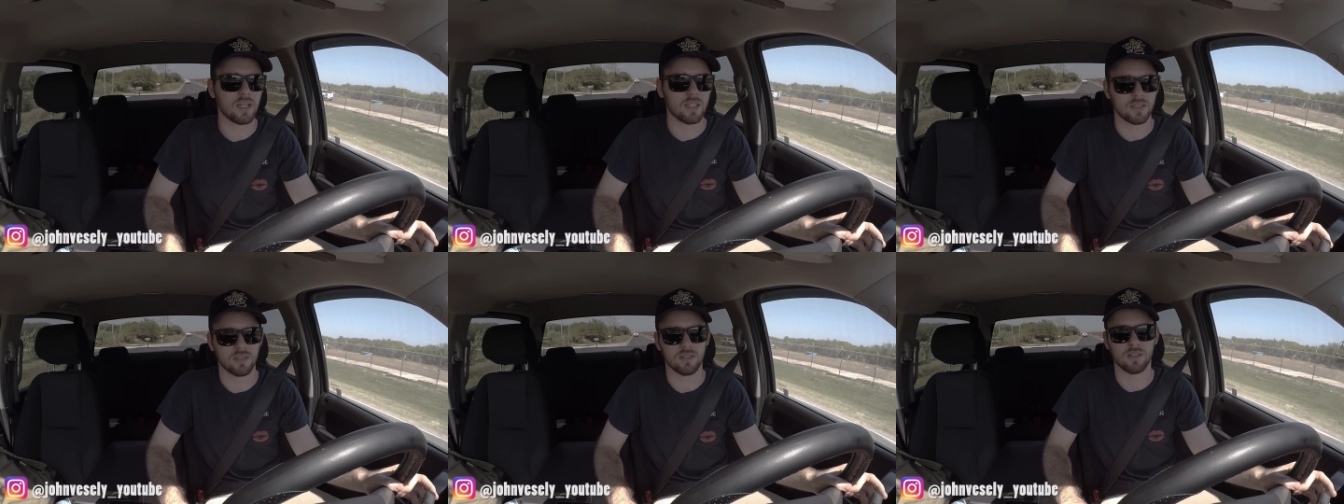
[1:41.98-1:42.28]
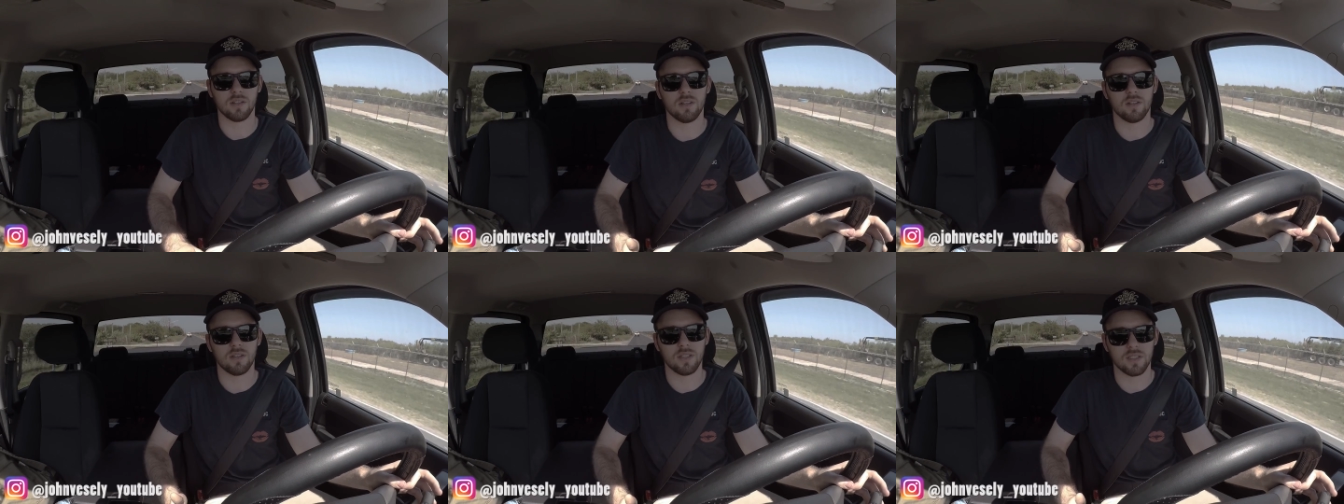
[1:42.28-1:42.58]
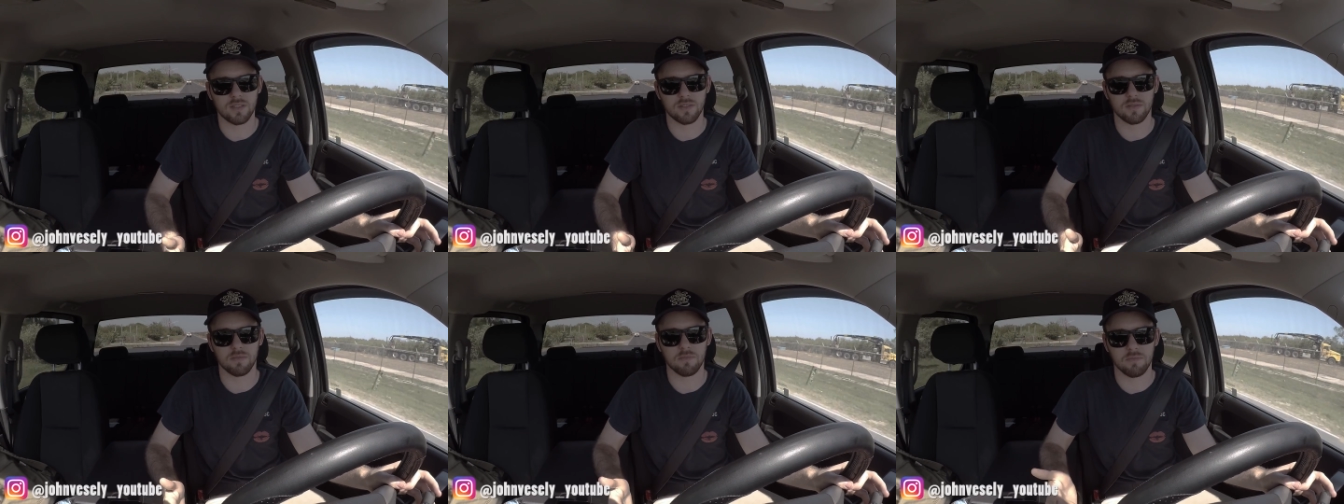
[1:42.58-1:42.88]
So
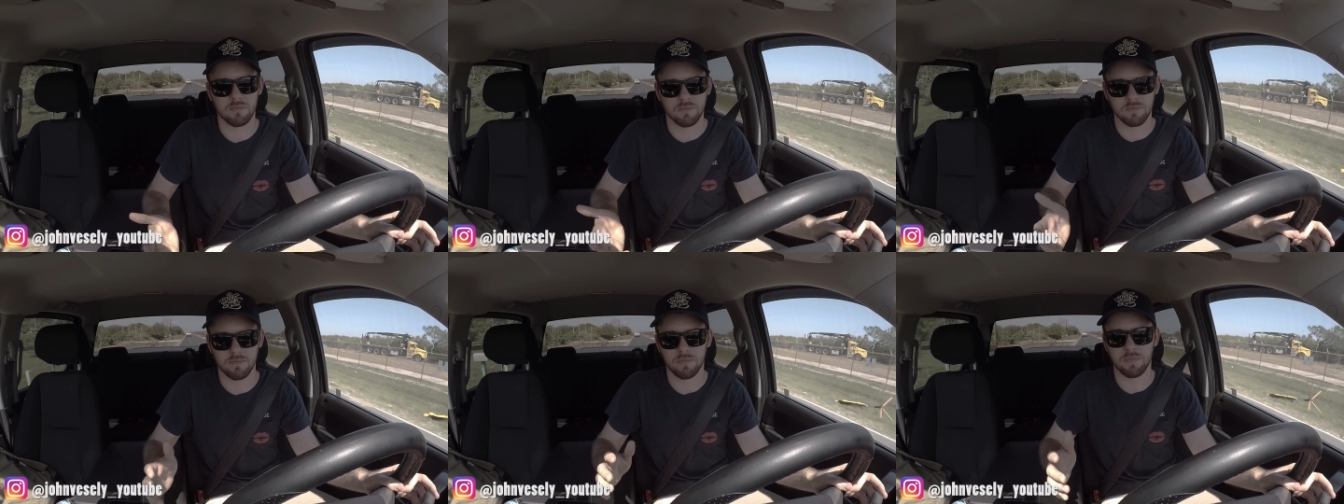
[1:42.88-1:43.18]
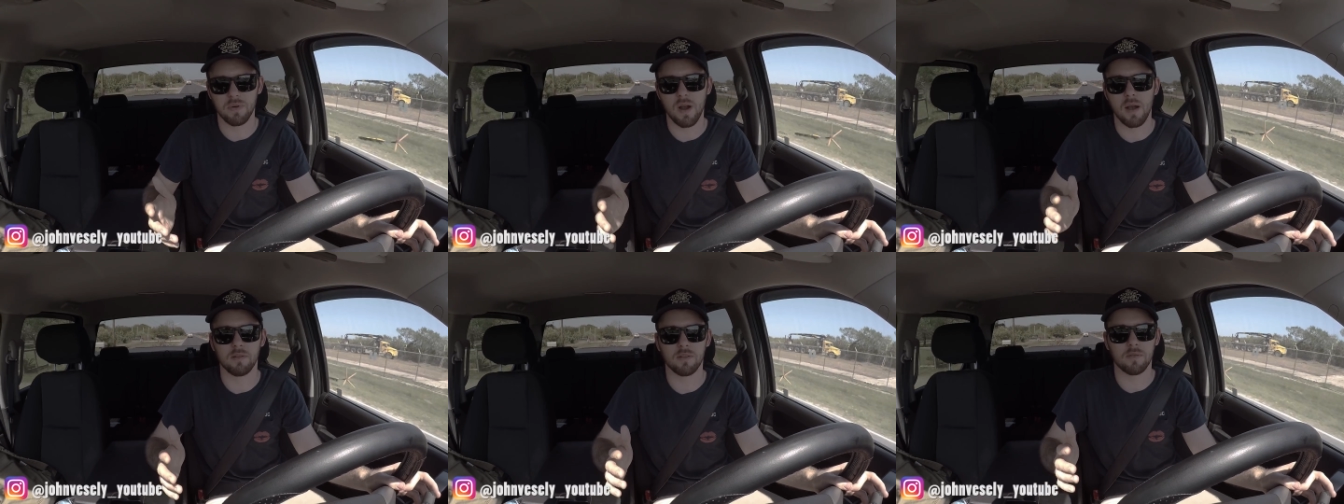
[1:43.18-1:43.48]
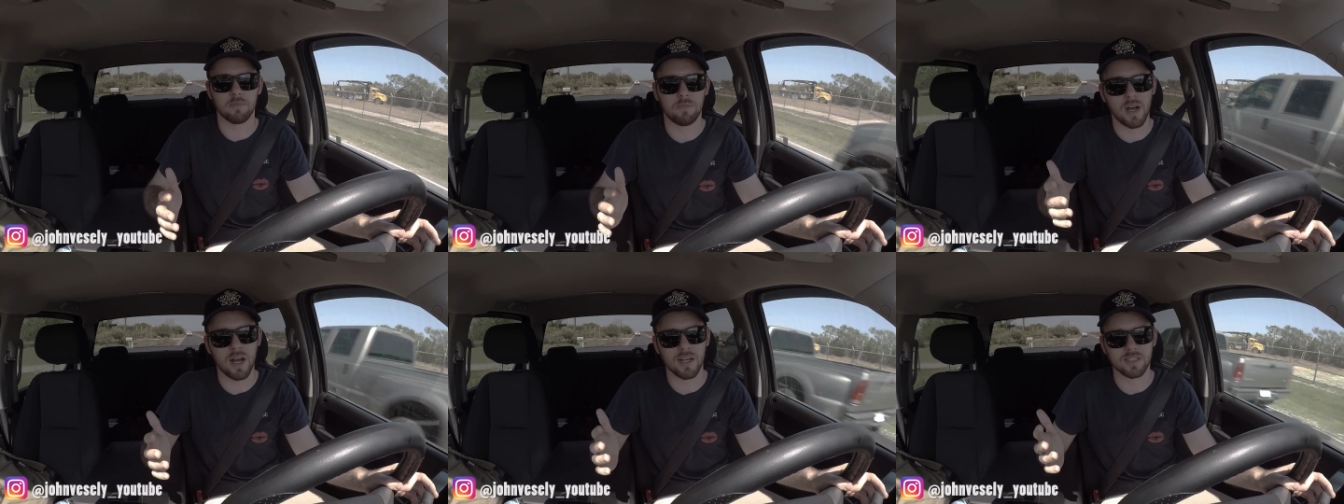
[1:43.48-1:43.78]
it's
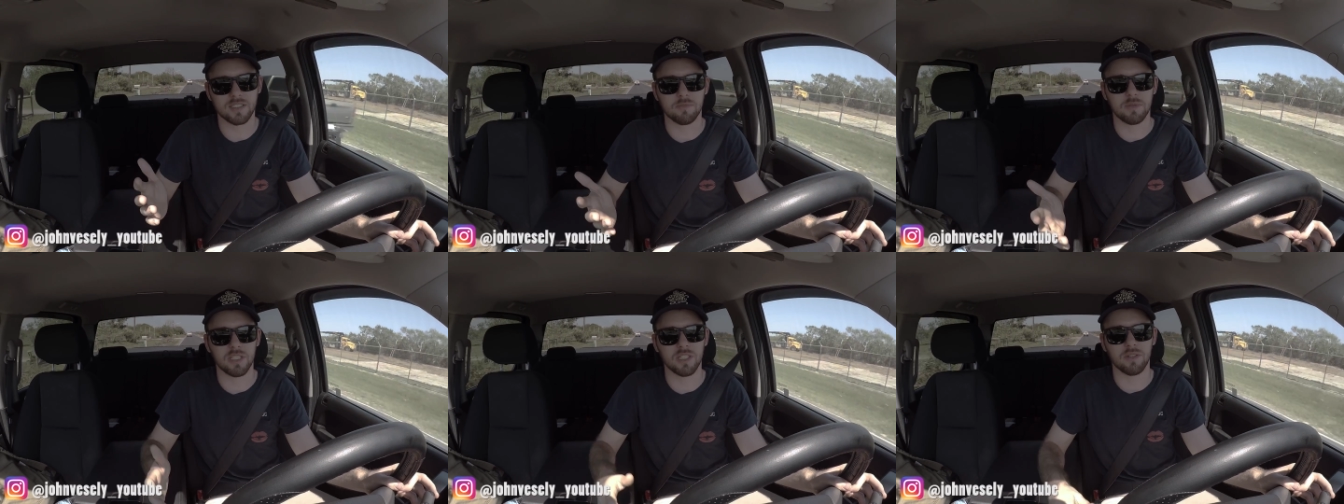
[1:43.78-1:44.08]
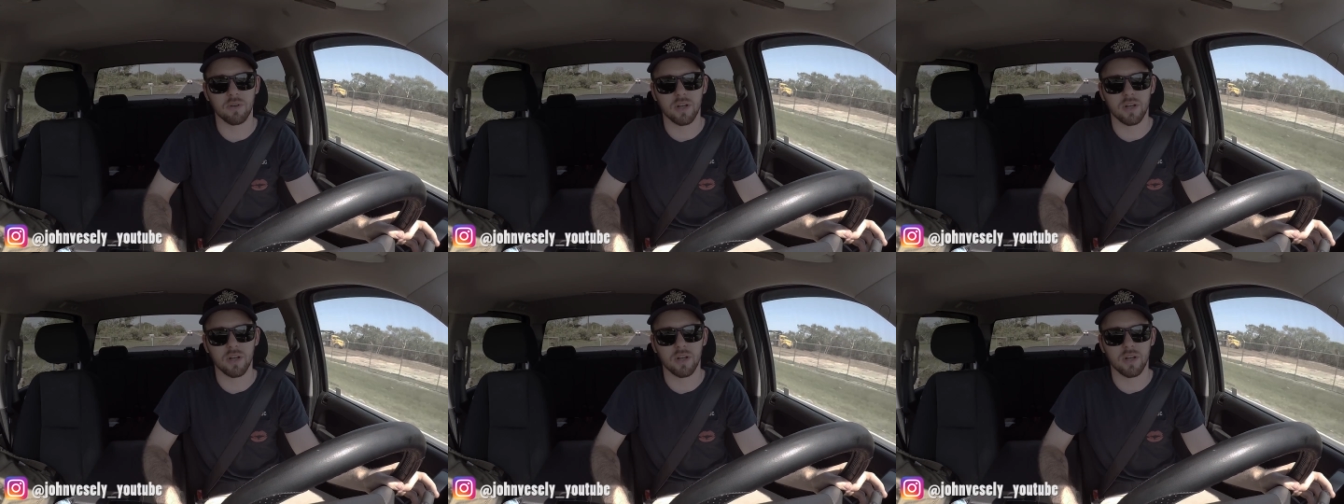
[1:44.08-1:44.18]
possibly